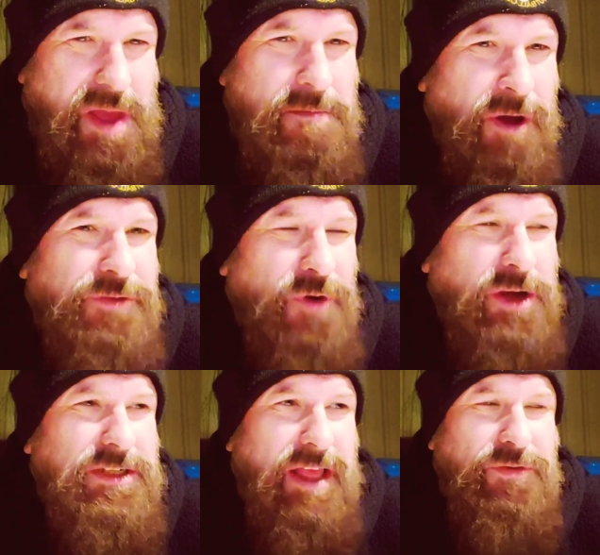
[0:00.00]
My
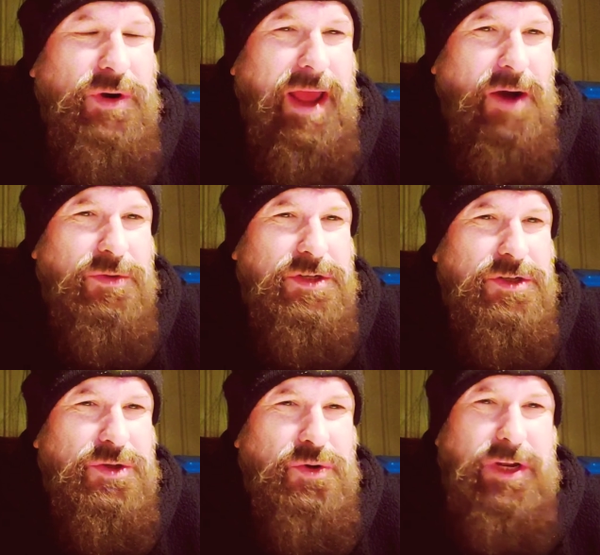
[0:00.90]
throat's leveled out, which
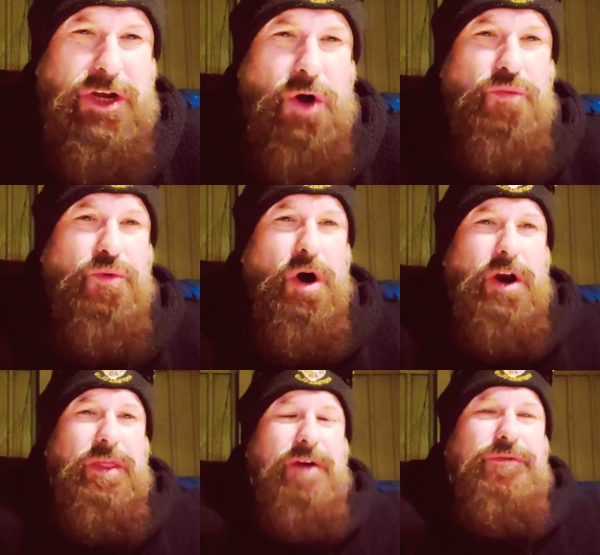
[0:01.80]
is good. It got
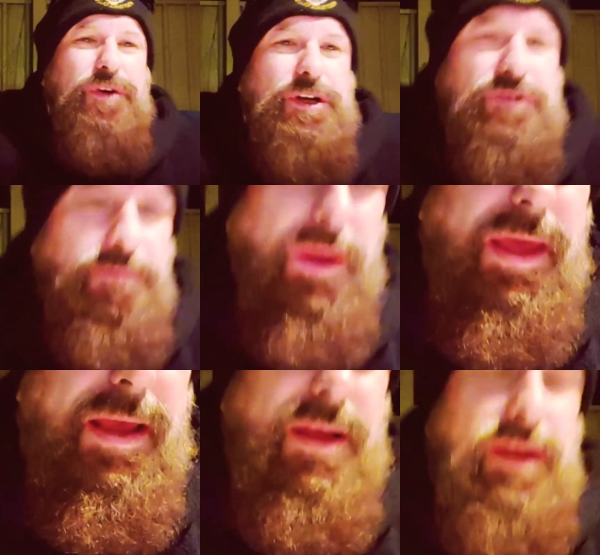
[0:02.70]
right on that verge of
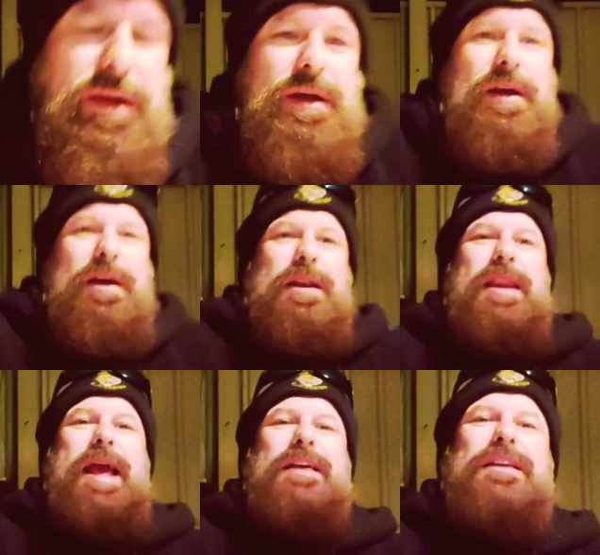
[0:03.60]
being
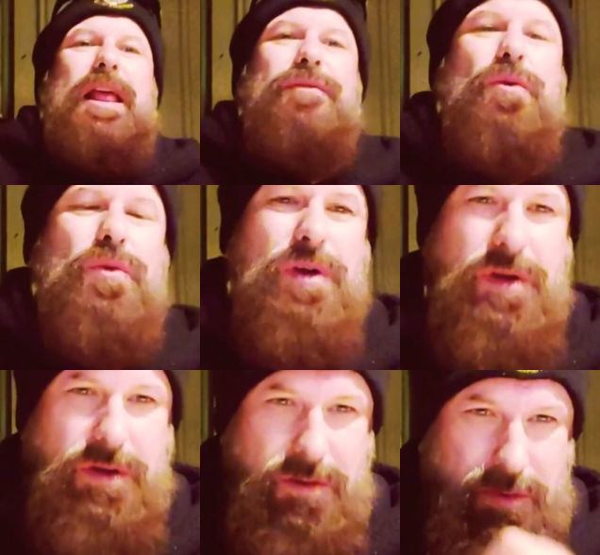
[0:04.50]
next level.
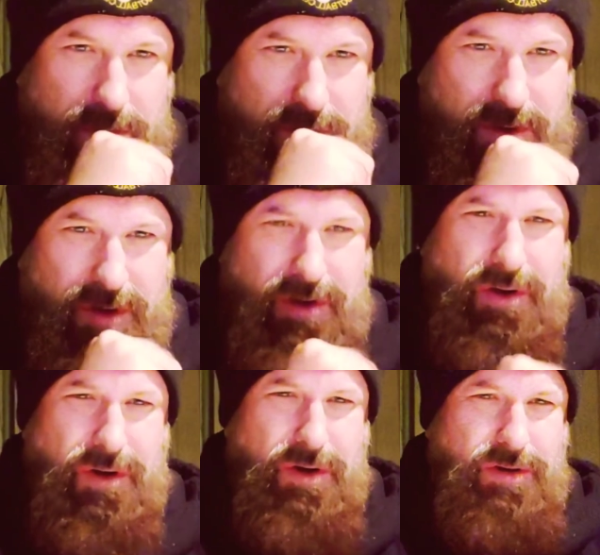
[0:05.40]

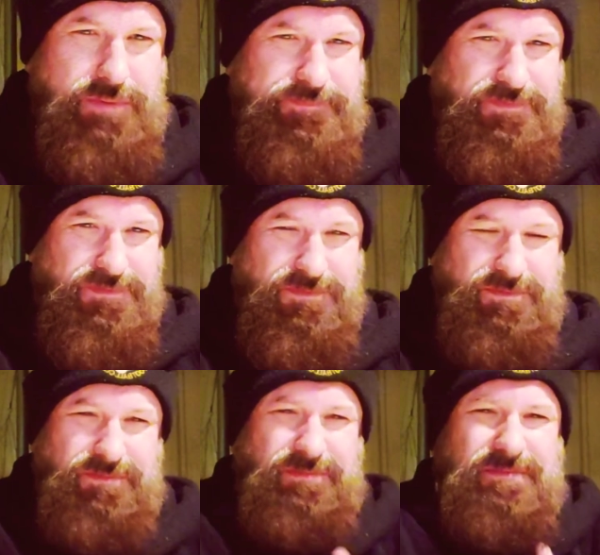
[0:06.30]
Oh
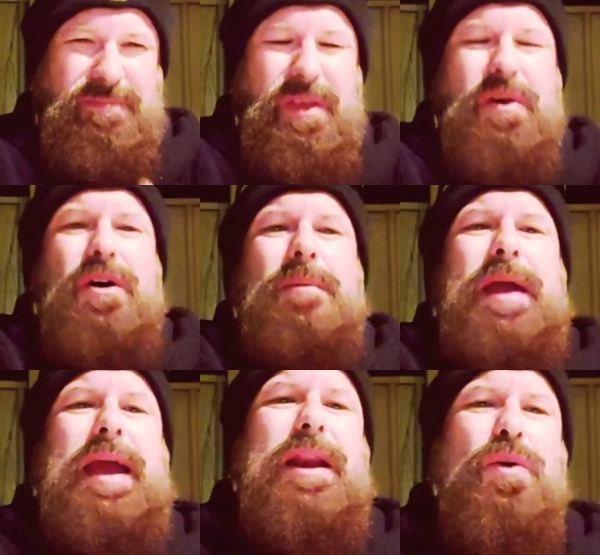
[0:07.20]

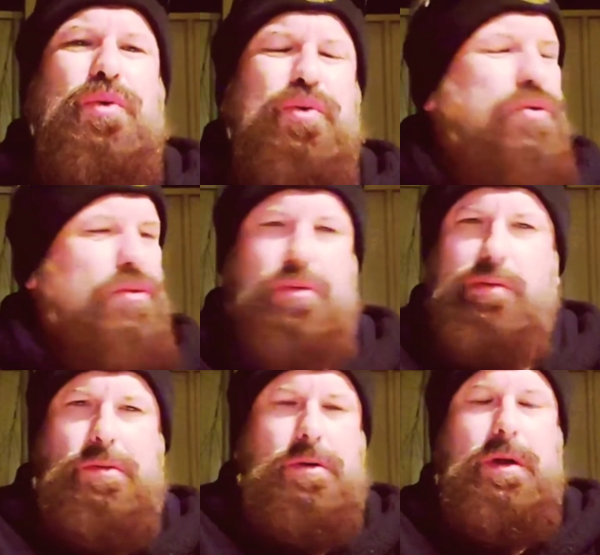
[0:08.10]
man.
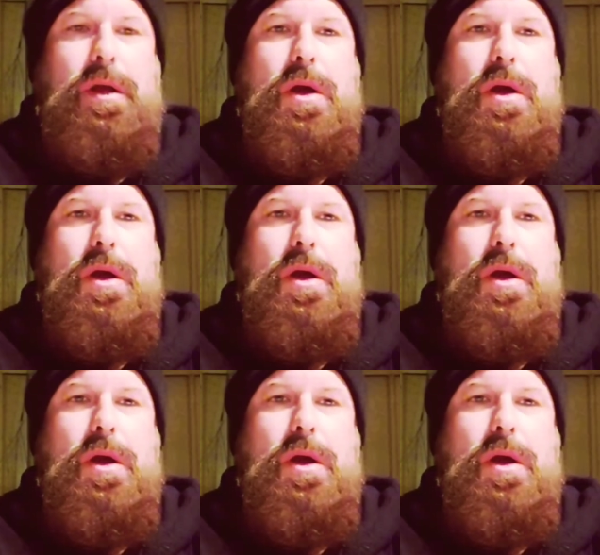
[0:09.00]
Oh.